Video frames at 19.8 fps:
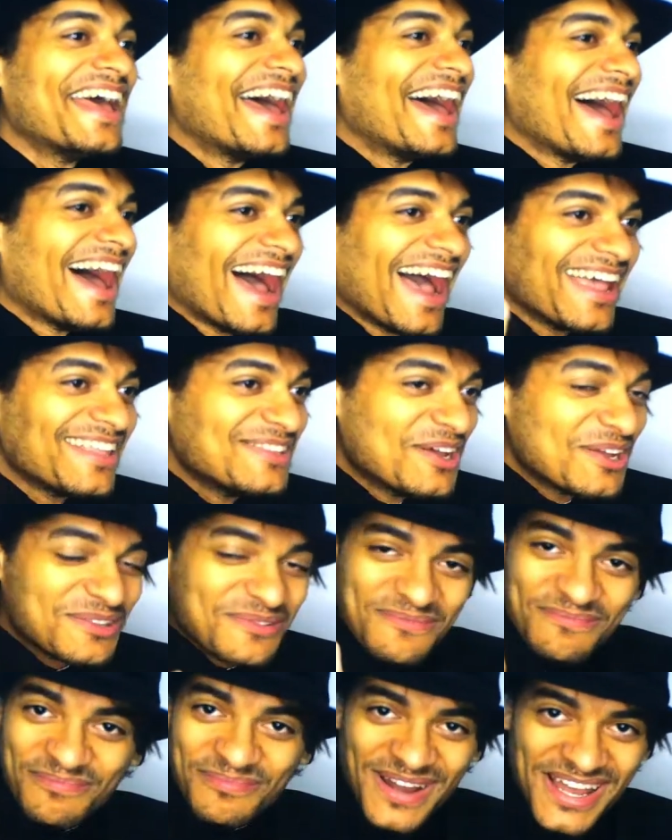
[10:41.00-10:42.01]
I'm not
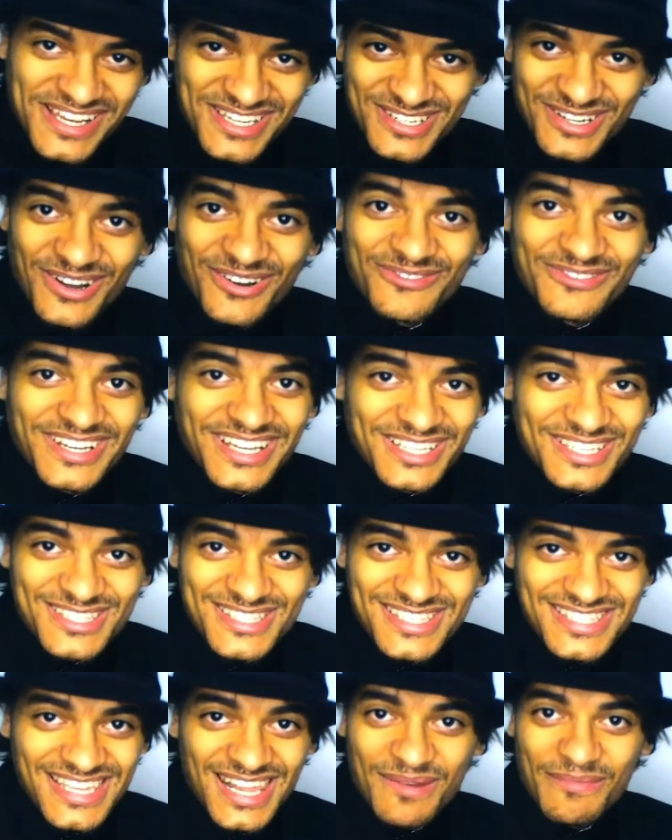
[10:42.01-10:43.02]
much of a
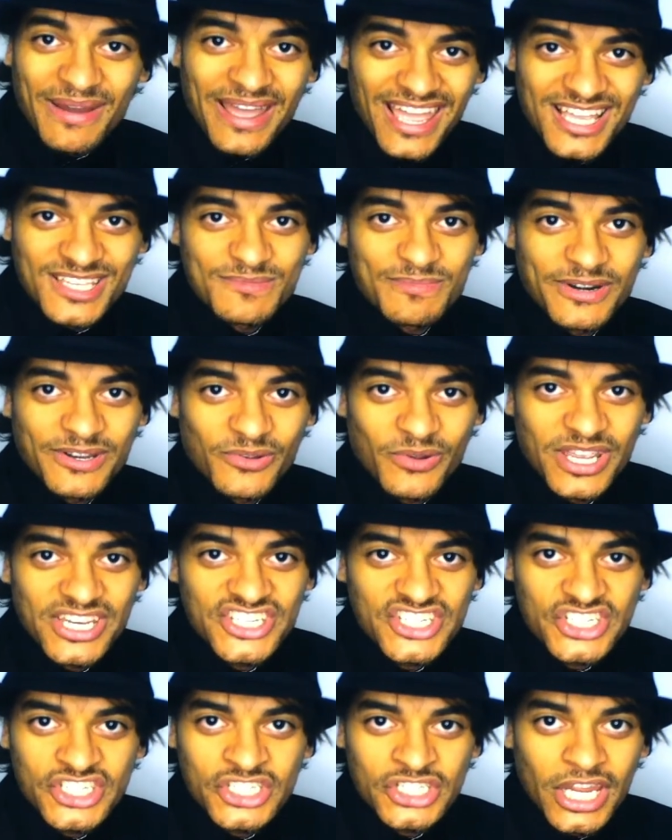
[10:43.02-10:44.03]
cinema expert, okay?
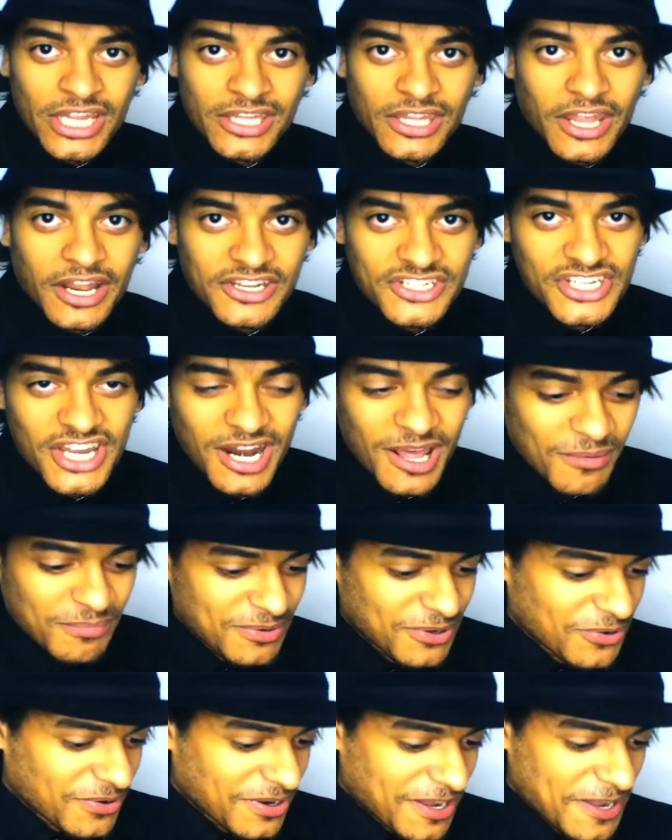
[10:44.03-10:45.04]
Shut up,
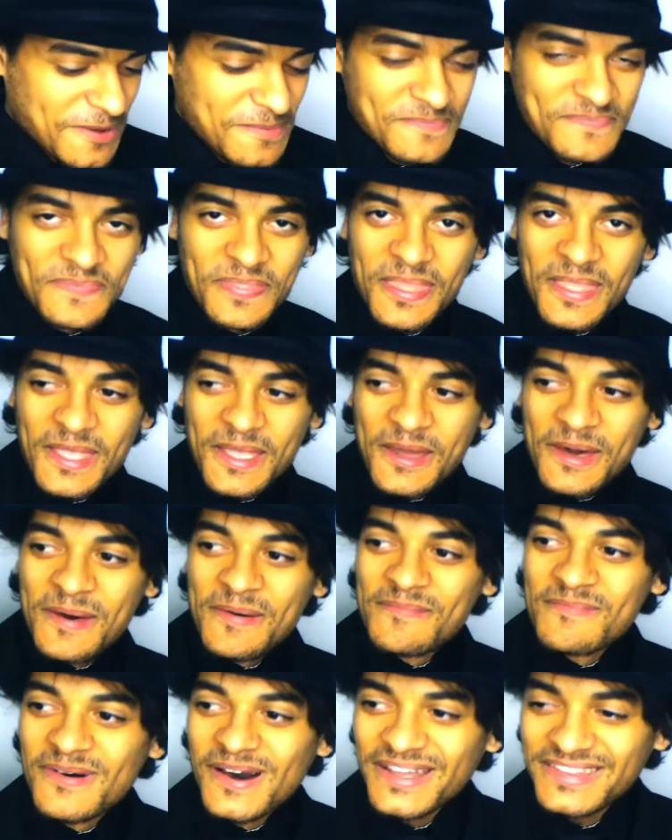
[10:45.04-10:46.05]
okay?
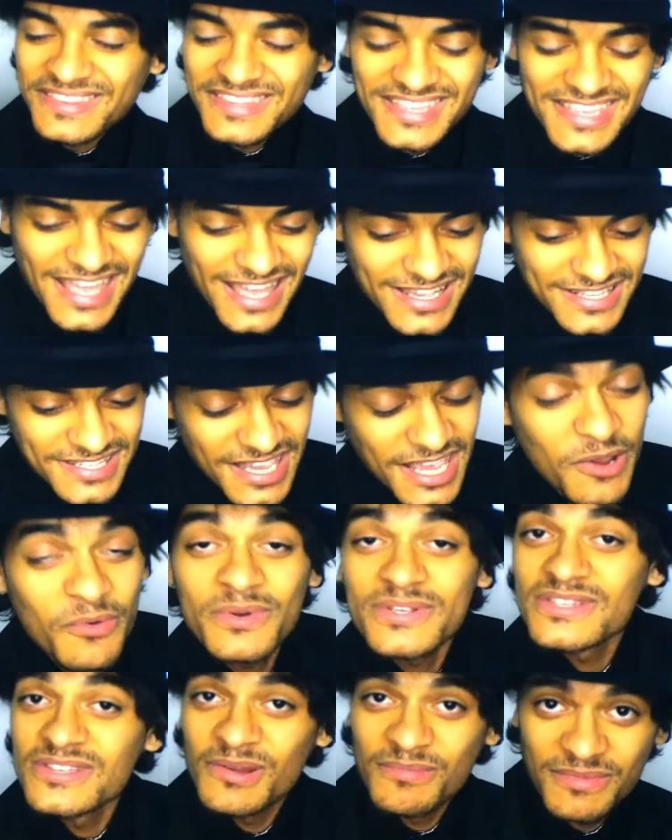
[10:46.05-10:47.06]
But yes, he was
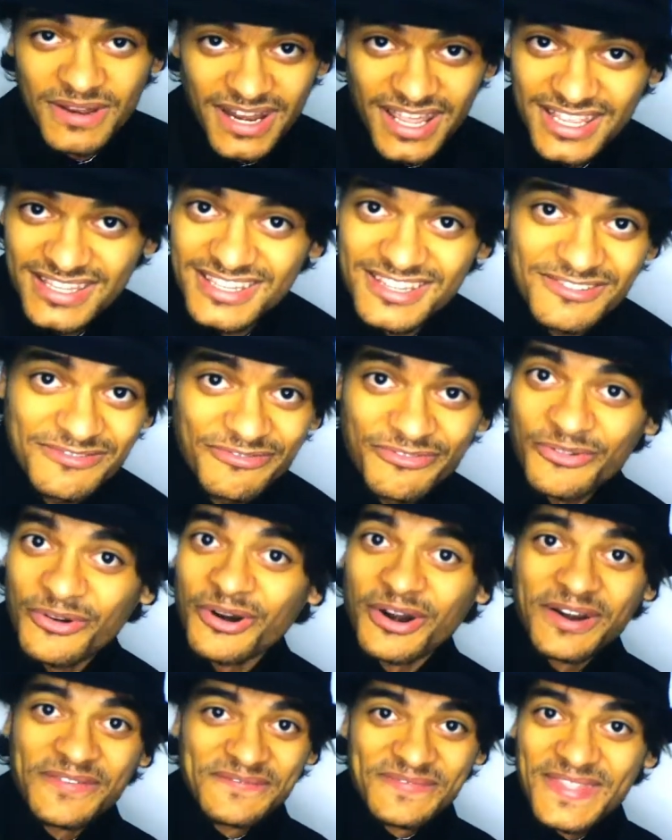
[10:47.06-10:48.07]
nominated
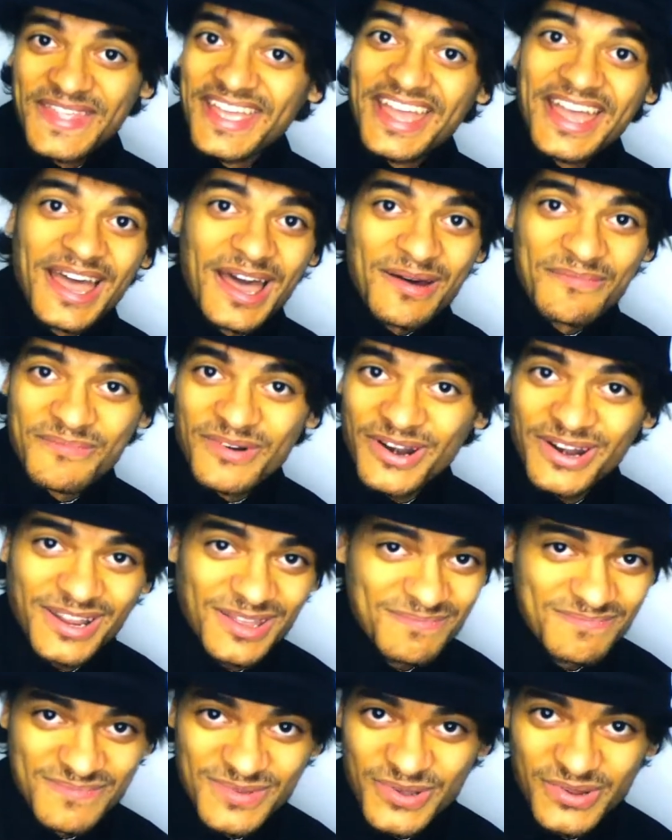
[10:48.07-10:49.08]
for
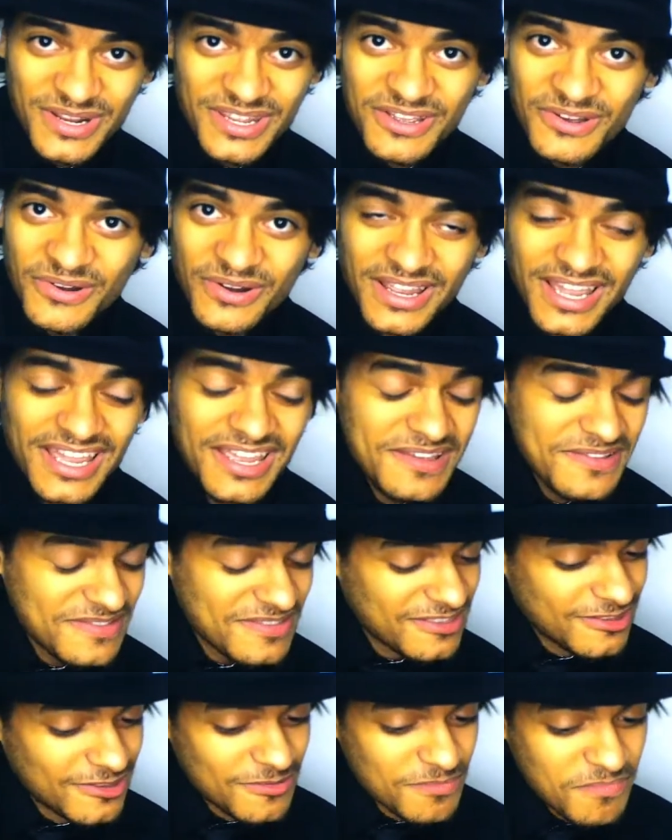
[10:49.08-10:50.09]
American Beauty, okay?
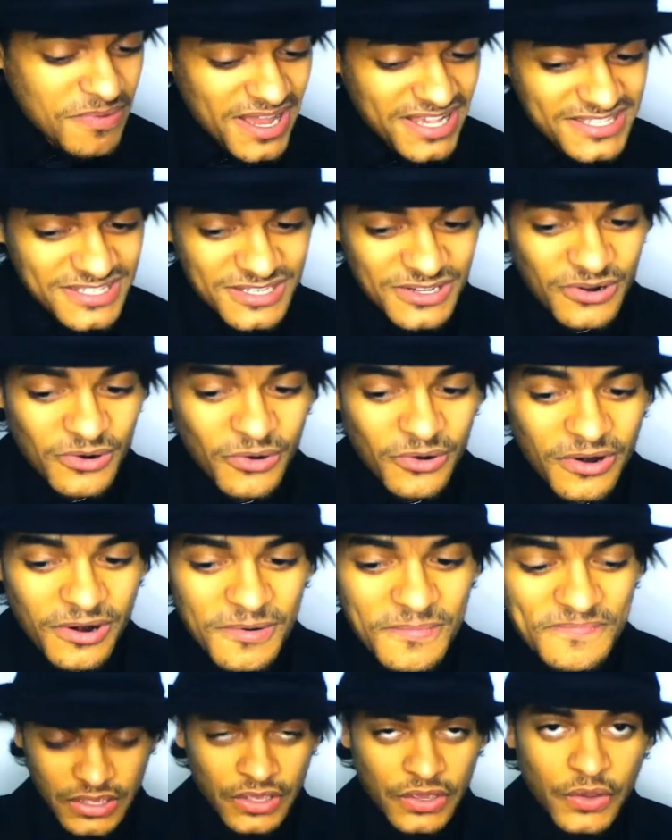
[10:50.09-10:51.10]
The best score,
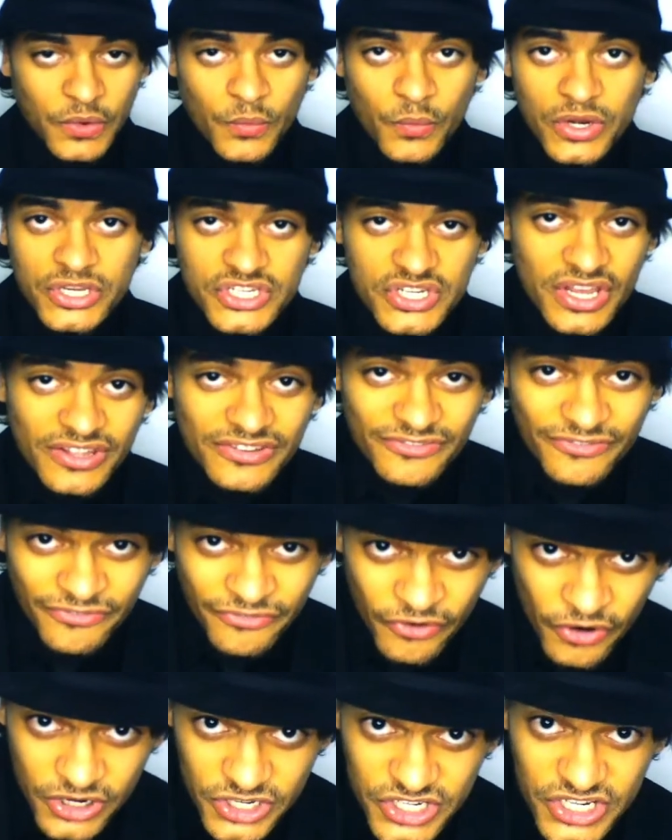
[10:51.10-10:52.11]
which
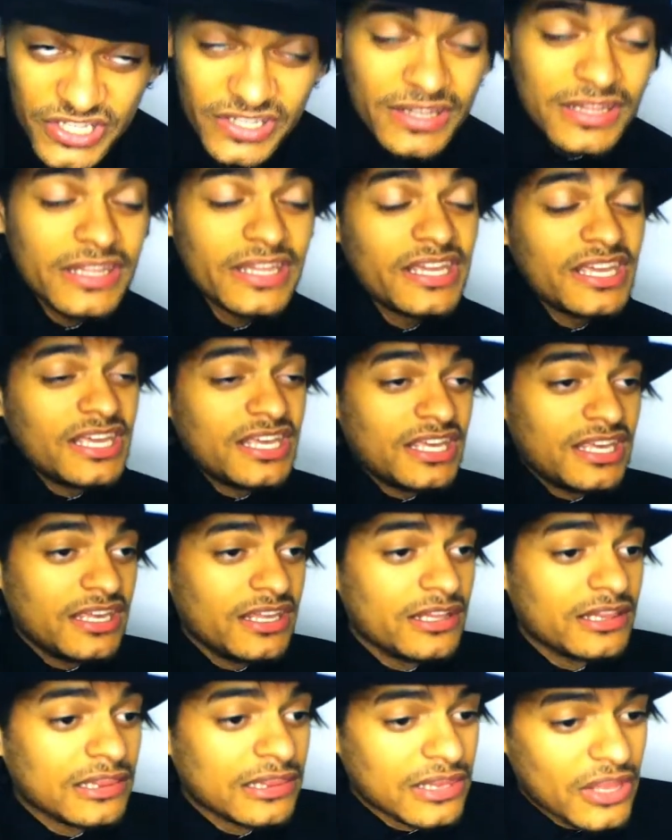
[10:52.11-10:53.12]
unfortunately he
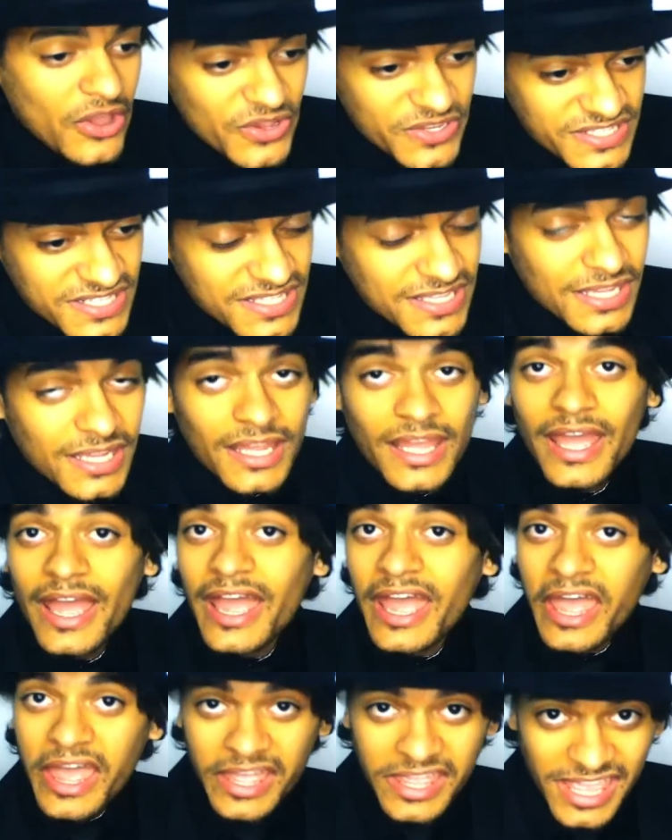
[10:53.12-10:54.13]
lost
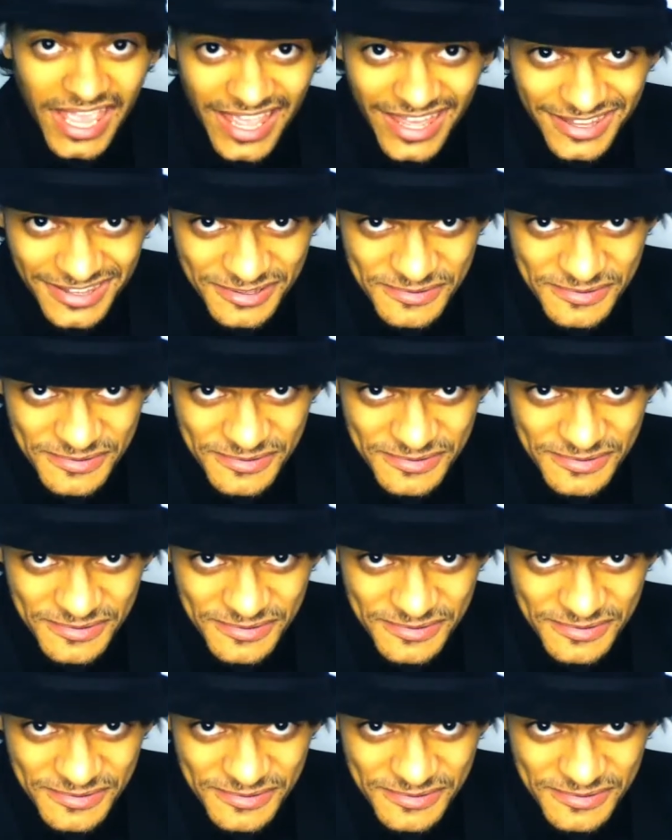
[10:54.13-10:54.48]
again